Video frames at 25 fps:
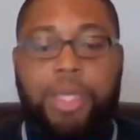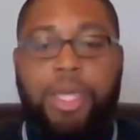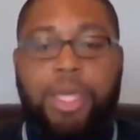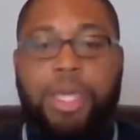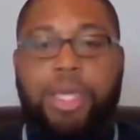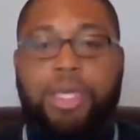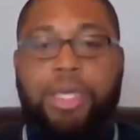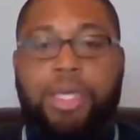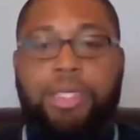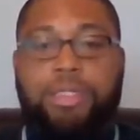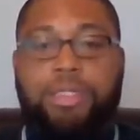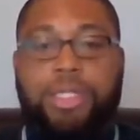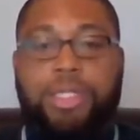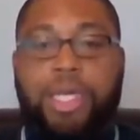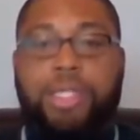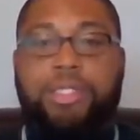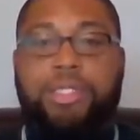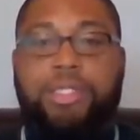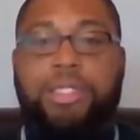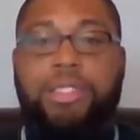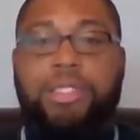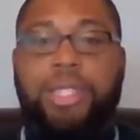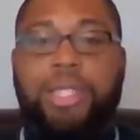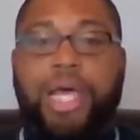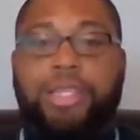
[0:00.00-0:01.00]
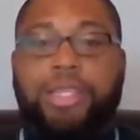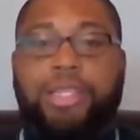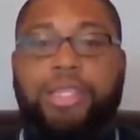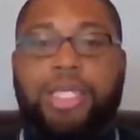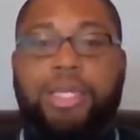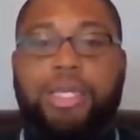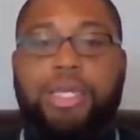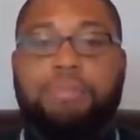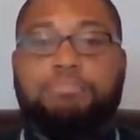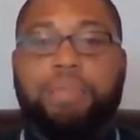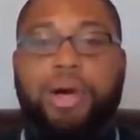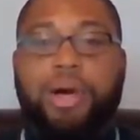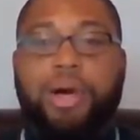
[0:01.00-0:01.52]
is
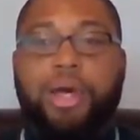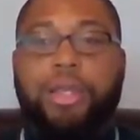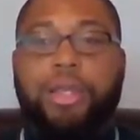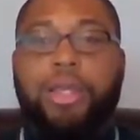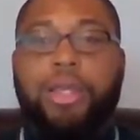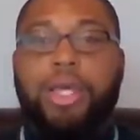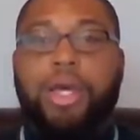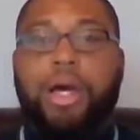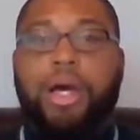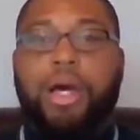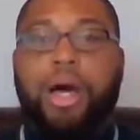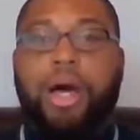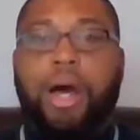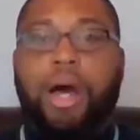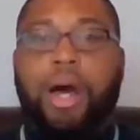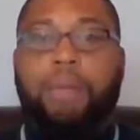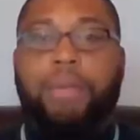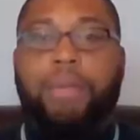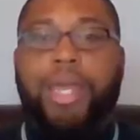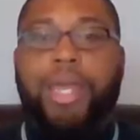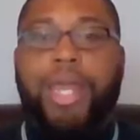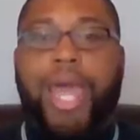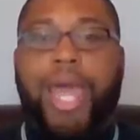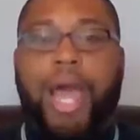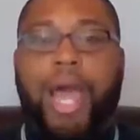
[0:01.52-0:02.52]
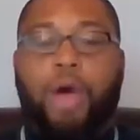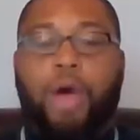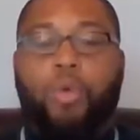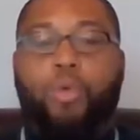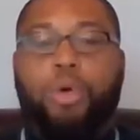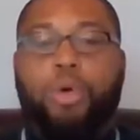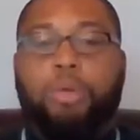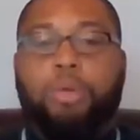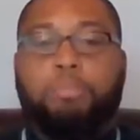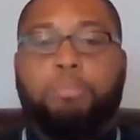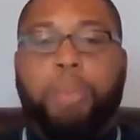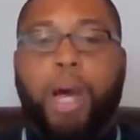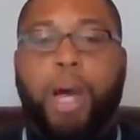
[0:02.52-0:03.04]
nothing but an
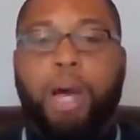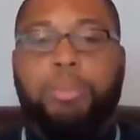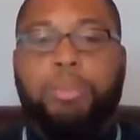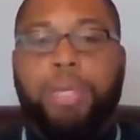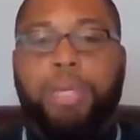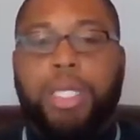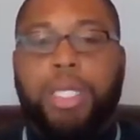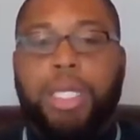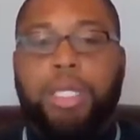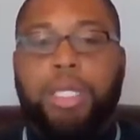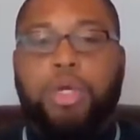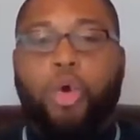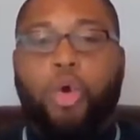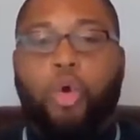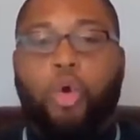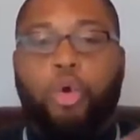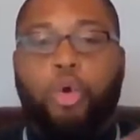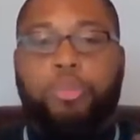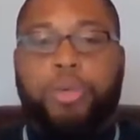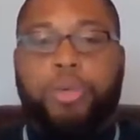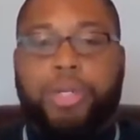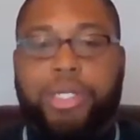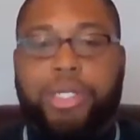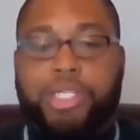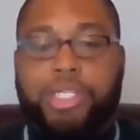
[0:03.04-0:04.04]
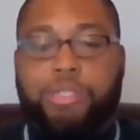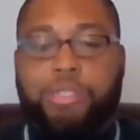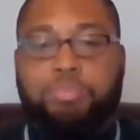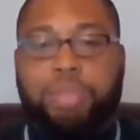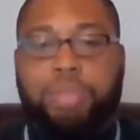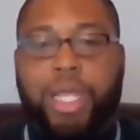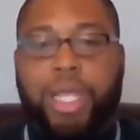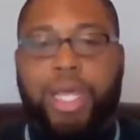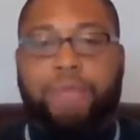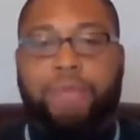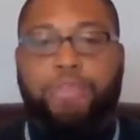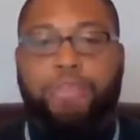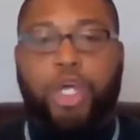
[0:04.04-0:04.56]
outward public corporate
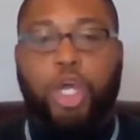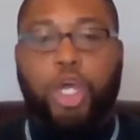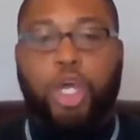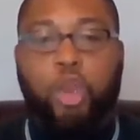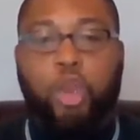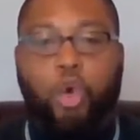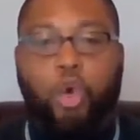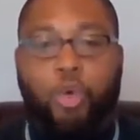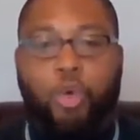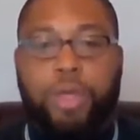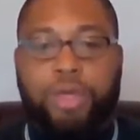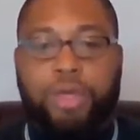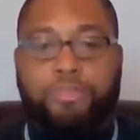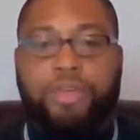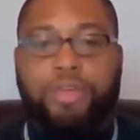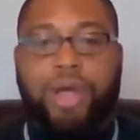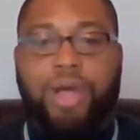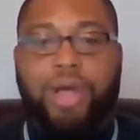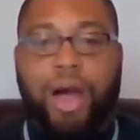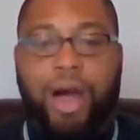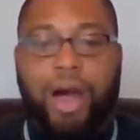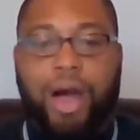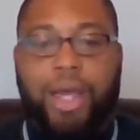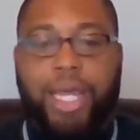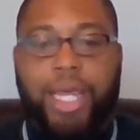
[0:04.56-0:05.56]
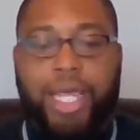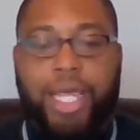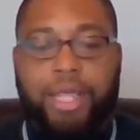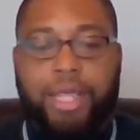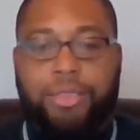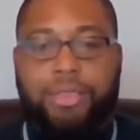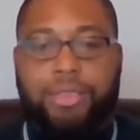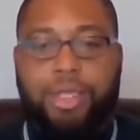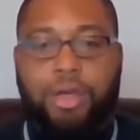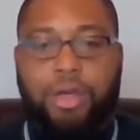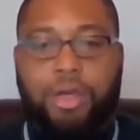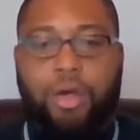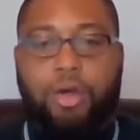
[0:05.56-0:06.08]
display of the glory of God
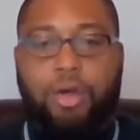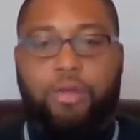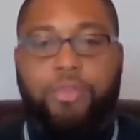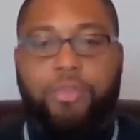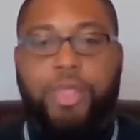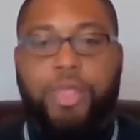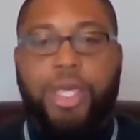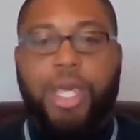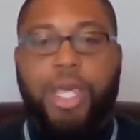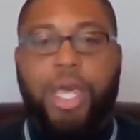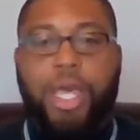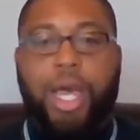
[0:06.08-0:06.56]
in the earth,